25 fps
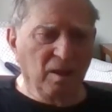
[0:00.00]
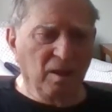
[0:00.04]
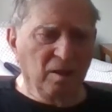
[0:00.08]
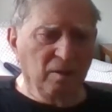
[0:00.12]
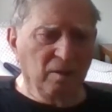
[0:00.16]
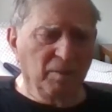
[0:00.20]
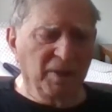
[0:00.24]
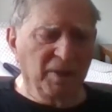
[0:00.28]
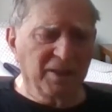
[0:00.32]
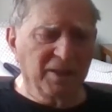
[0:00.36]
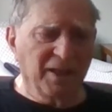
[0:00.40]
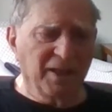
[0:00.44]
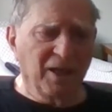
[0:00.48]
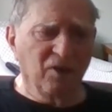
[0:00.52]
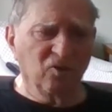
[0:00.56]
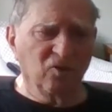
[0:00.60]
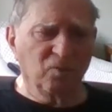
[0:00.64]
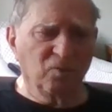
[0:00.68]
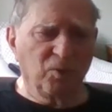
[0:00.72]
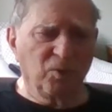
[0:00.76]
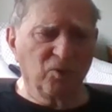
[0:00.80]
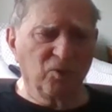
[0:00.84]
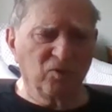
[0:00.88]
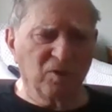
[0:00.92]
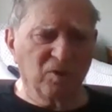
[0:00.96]
The battalion was
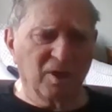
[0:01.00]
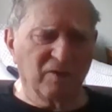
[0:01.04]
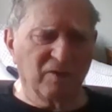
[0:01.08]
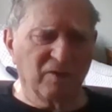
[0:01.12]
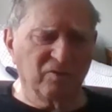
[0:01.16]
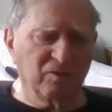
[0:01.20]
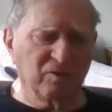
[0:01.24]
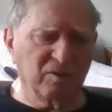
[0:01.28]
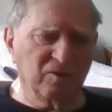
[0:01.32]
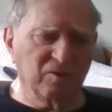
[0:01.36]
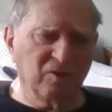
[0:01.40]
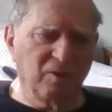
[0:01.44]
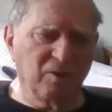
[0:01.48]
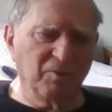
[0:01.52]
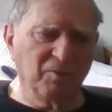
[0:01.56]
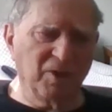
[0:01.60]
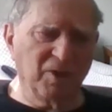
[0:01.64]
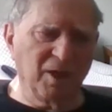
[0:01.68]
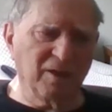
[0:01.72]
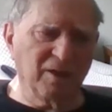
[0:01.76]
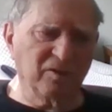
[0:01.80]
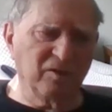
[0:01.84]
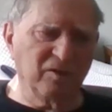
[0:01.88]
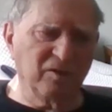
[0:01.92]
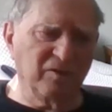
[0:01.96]
supposed to have something
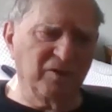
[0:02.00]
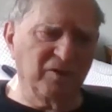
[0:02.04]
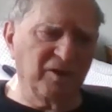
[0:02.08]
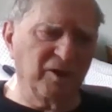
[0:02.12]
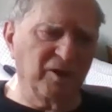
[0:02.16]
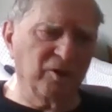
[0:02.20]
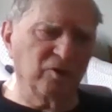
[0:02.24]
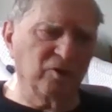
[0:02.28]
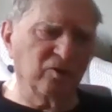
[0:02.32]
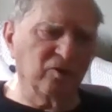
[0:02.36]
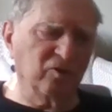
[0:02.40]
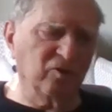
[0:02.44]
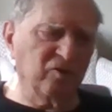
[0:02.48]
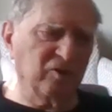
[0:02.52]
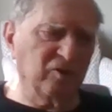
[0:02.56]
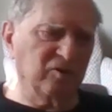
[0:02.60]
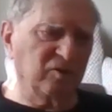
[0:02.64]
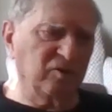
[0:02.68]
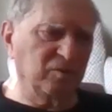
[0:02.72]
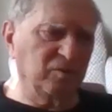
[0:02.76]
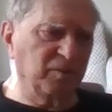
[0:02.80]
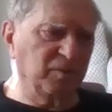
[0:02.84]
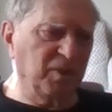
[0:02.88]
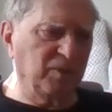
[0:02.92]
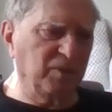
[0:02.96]
like
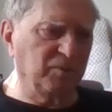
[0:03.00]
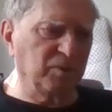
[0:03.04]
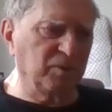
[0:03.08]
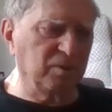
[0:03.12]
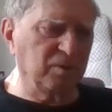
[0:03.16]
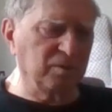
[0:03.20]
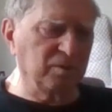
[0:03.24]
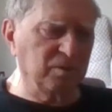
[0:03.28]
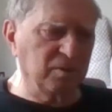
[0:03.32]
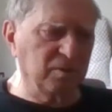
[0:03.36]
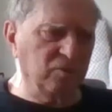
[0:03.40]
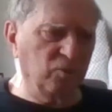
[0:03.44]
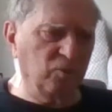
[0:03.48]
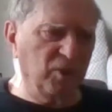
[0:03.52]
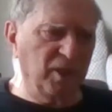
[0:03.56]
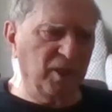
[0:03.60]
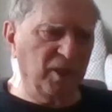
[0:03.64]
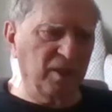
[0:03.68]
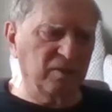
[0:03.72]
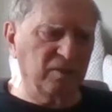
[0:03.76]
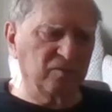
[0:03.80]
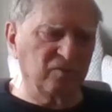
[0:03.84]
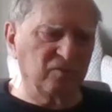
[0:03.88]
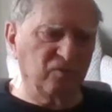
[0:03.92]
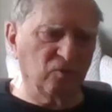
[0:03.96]
760 people. We
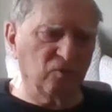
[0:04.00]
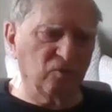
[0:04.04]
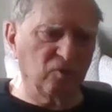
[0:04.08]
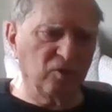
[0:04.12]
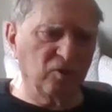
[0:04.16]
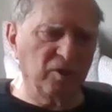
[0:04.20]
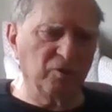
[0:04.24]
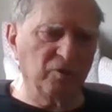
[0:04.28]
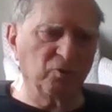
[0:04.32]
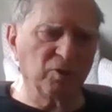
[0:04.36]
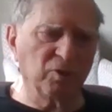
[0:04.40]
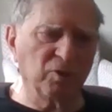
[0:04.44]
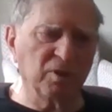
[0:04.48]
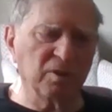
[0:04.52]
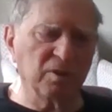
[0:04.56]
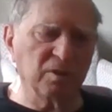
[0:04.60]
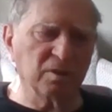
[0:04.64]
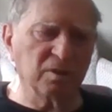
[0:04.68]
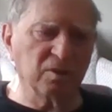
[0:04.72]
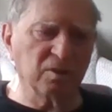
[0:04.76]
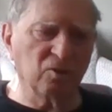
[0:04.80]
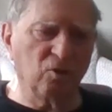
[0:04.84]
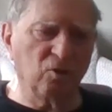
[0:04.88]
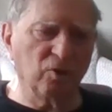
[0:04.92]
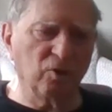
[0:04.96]
had 400
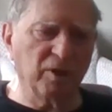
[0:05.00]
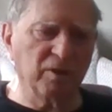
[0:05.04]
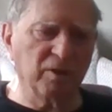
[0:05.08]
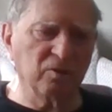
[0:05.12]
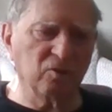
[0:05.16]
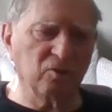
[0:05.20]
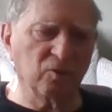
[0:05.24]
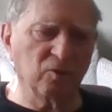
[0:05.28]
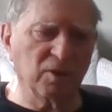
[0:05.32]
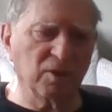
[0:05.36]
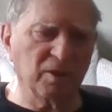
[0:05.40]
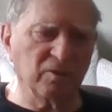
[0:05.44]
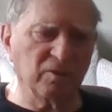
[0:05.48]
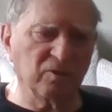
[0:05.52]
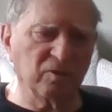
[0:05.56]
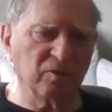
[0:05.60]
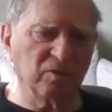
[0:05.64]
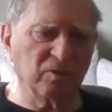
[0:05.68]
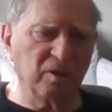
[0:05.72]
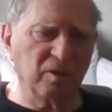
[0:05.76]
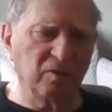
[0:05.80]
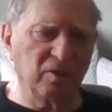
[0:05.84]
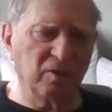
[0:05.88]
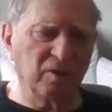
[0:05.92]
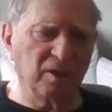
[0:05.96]
going into L,
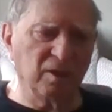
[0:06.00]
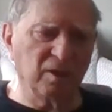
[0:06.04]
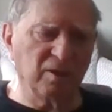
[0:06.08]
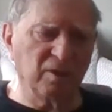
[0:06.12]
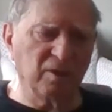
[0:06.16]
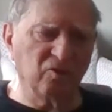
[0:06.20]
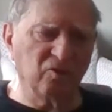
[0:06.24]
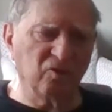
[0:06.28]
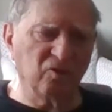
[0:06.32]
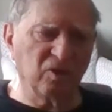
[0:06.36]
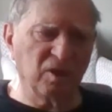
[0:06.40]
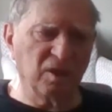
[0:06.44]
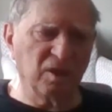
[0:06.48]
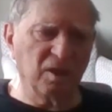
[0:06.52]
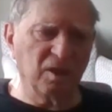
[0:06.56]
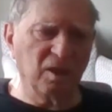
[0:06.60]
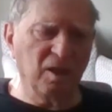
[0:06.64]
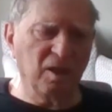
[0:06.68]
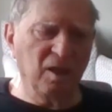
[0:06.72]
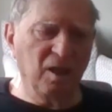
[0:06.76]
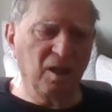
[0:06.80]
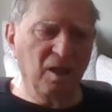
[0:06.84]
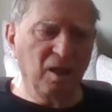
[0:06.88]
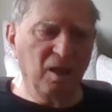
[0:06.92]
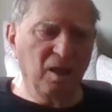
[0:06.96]
the
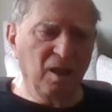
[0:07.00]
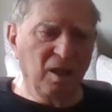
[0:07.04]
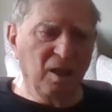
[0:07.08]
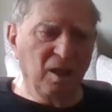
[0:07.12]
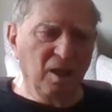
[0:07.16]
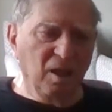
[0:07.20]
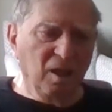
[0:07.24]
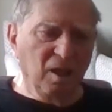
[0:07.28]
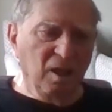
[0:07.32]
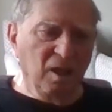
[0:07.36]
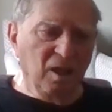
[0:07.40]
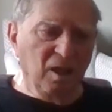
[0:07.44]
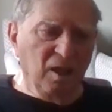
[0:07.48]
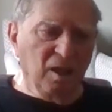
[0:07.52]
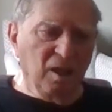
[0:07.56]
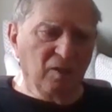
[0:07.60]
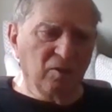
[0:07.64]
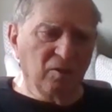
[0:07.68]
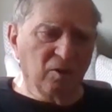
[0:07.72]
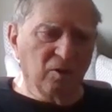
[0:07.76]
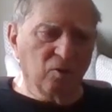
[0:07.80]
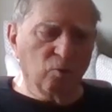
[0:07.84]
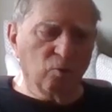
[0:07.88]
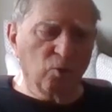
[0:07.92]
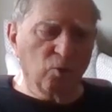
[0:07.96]
LZ.
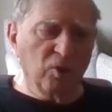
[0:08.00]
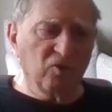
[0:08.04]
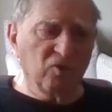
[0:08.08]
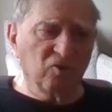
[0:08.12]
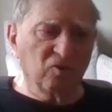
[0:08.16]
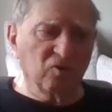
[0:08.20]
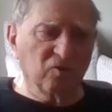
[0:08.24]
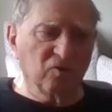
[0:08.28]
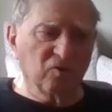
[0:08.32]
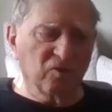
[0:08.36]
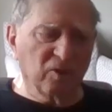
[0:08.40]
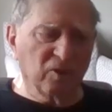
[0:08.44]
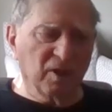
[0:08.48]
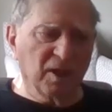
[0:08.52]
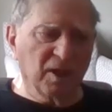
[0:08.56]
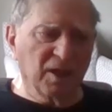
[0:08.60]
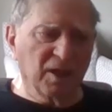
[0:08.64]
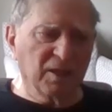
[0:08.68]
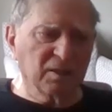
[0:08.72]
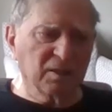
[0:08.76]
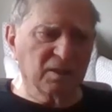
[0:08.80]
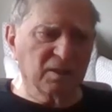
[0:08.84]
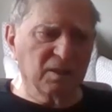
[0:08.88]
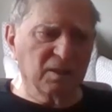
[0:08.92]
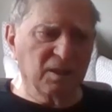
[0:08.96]
there are reasons for
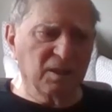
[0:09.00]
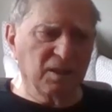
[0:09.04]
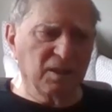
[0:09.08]
that.